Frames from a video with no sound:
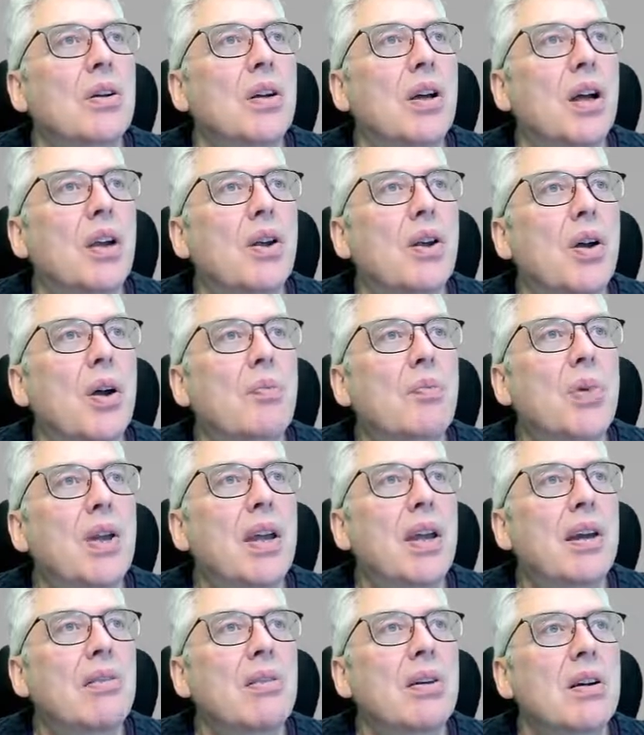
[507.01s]
And up
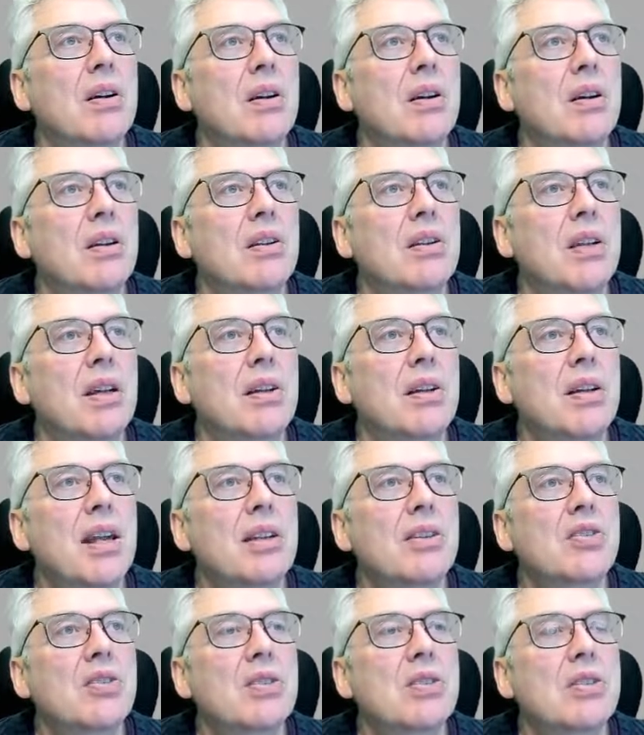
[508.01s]
here, the
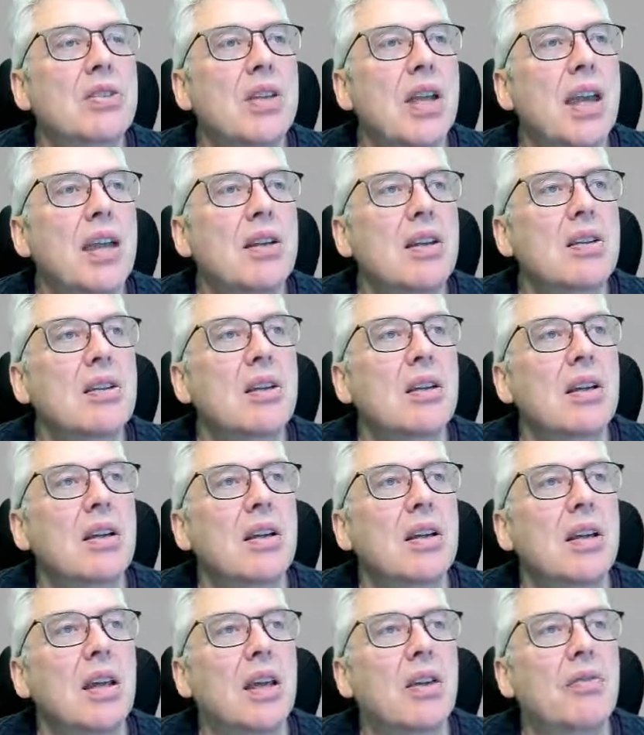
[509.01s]
next state,
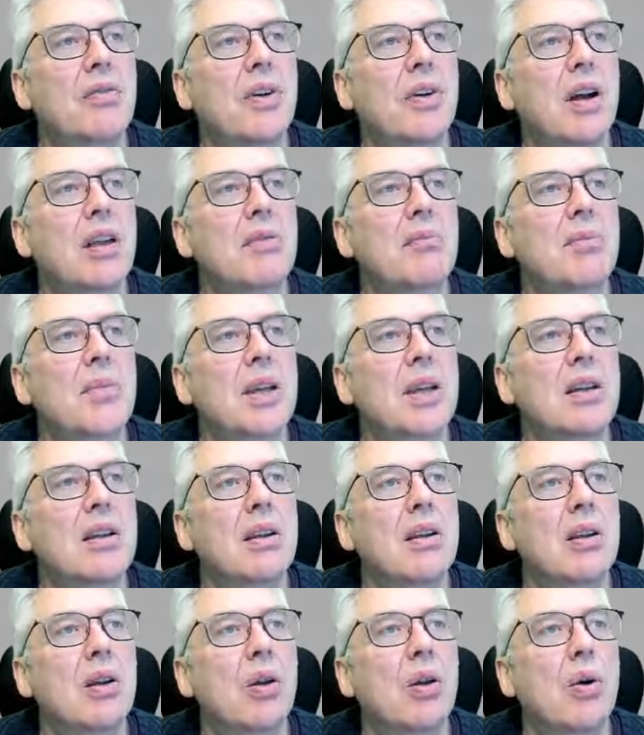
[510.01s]
if I'm in
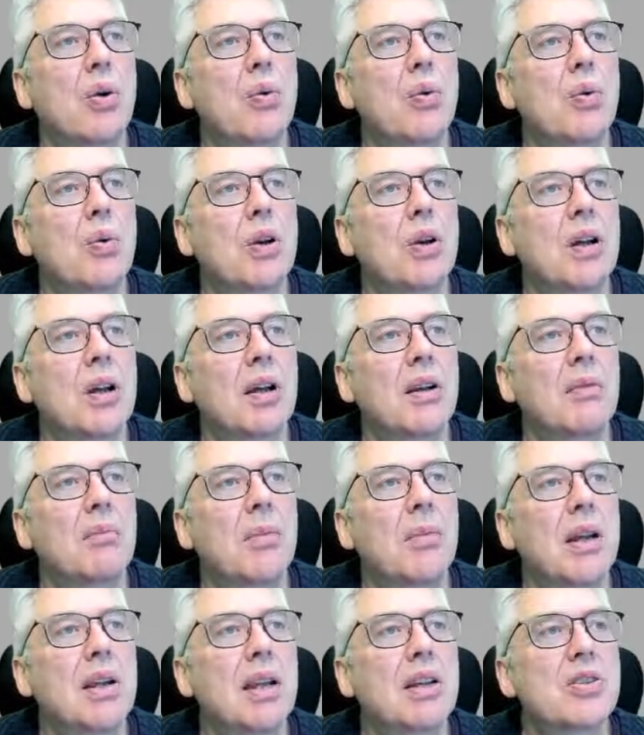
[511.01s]
low,
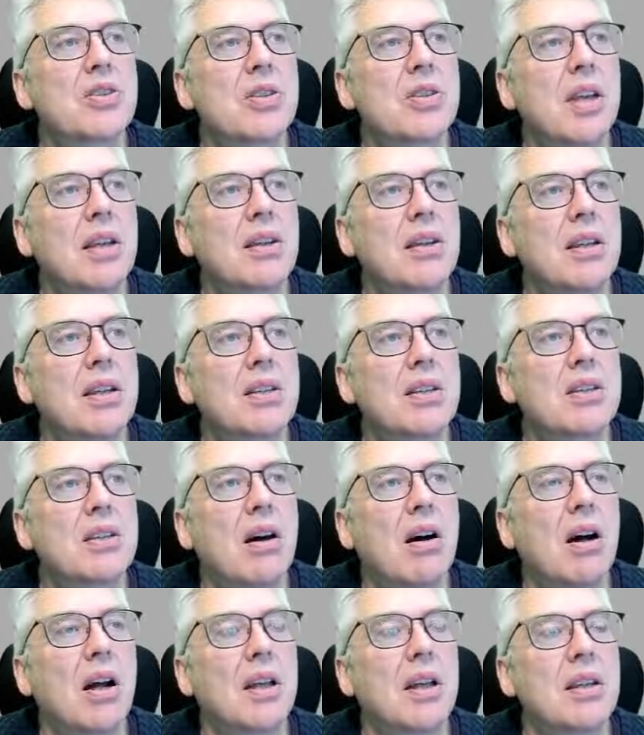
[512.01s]
my next state is
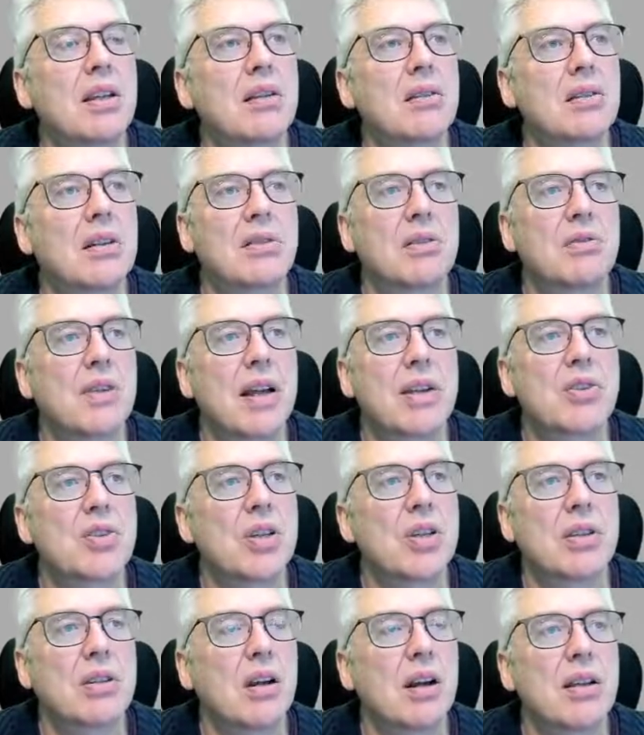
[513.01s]
high. The
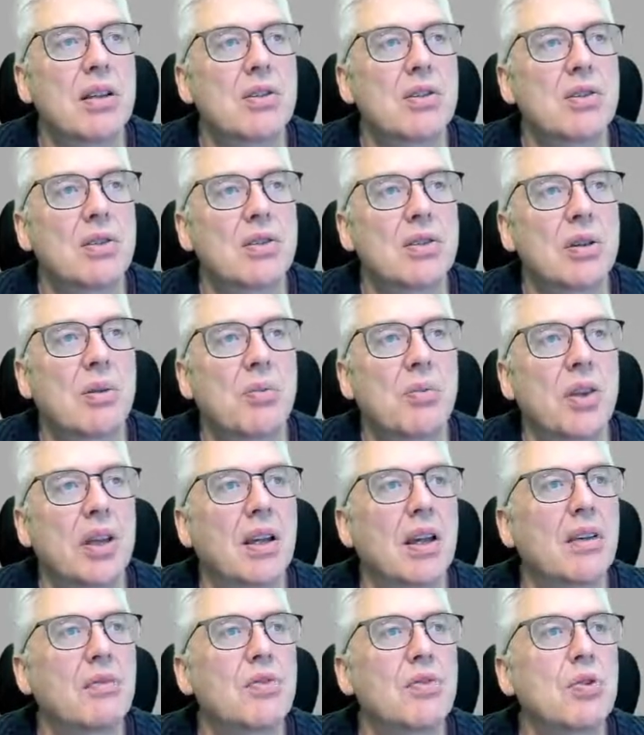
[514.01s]
transit high is just something I
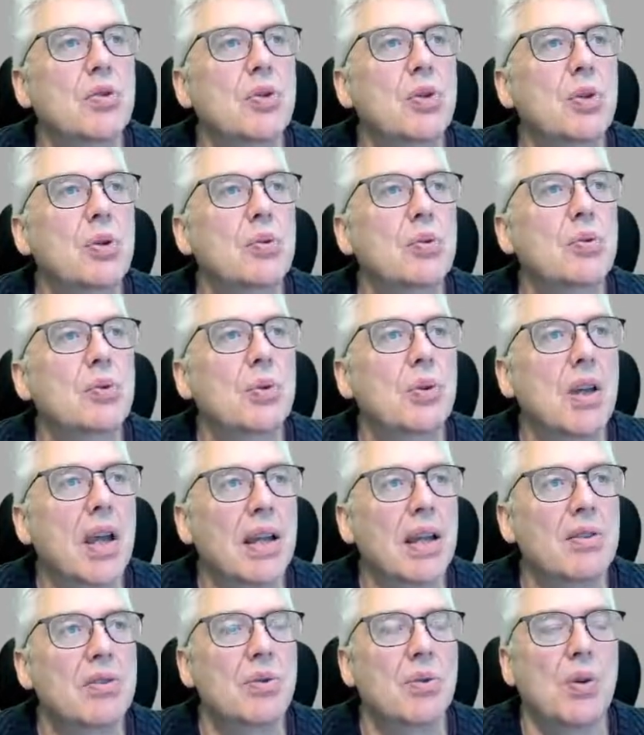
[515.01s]
have to do to
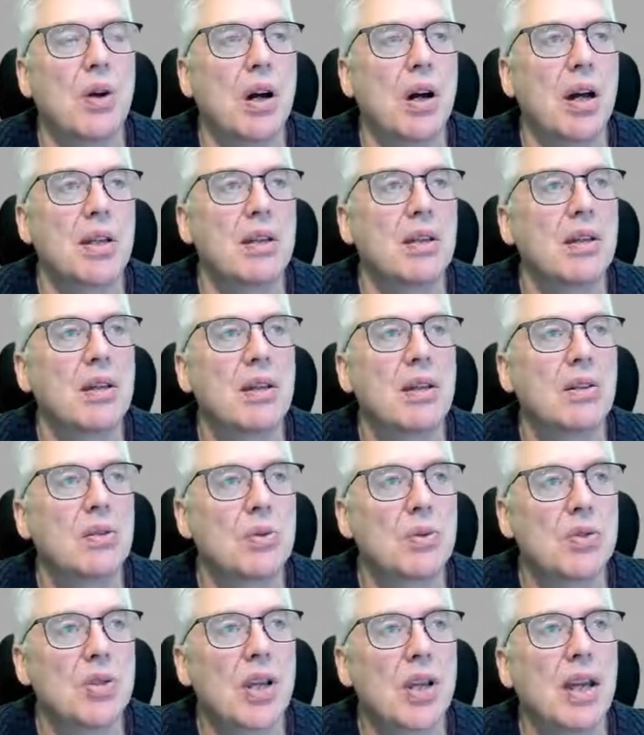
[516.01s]
get to high, to
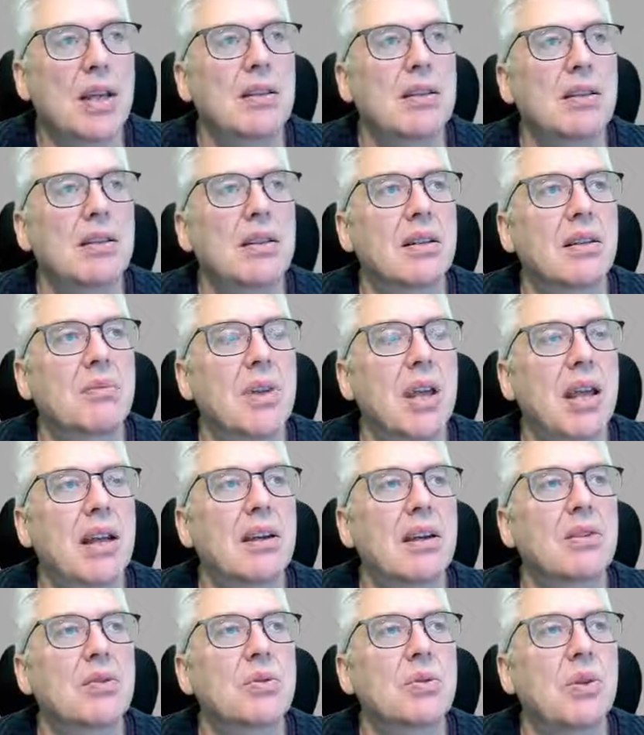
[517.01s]
check that I'm
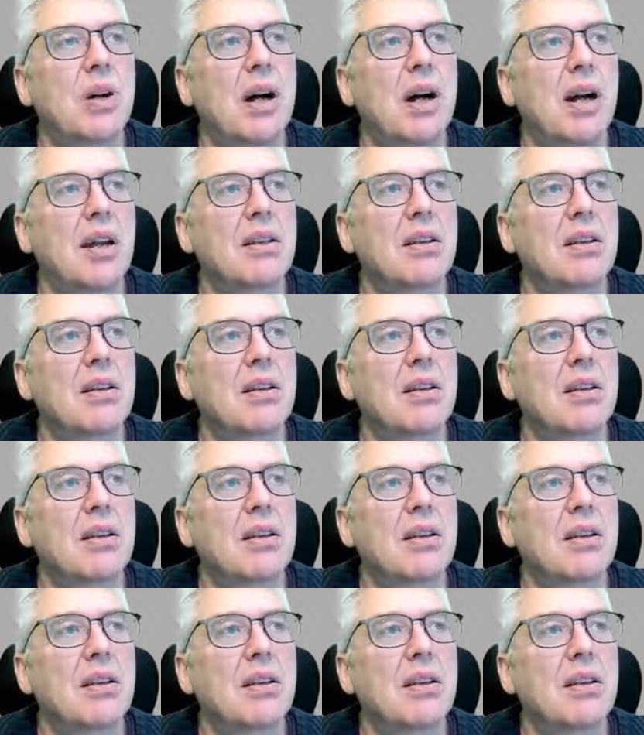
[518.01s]
getting to high.